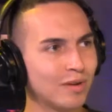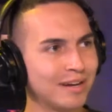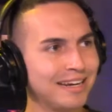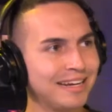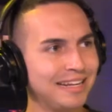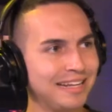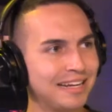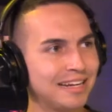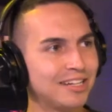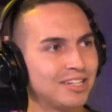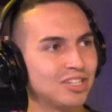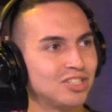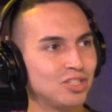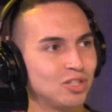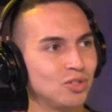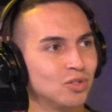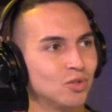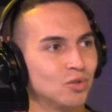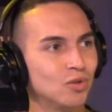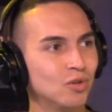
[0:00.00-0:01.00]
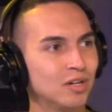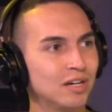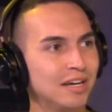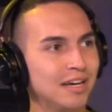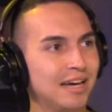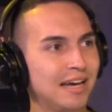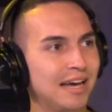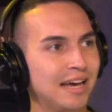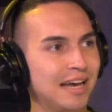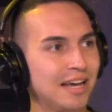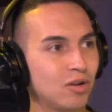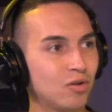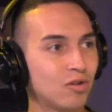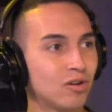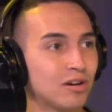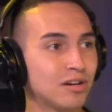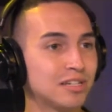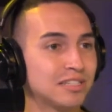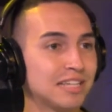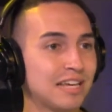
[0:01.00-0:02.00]
he needed to do in
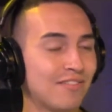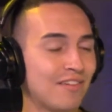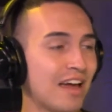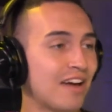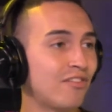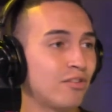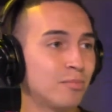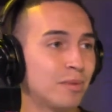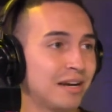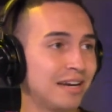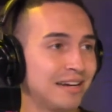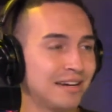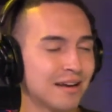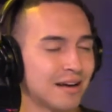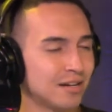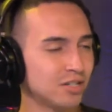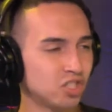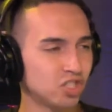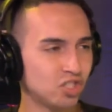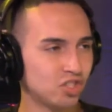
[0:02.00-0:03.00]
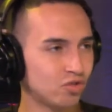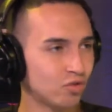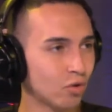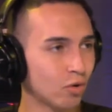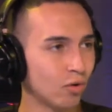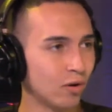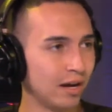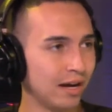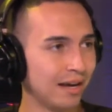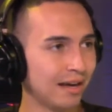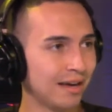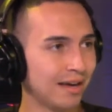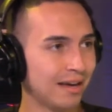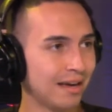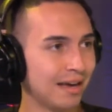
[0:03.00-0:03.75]
order to save everybody, not just Troy.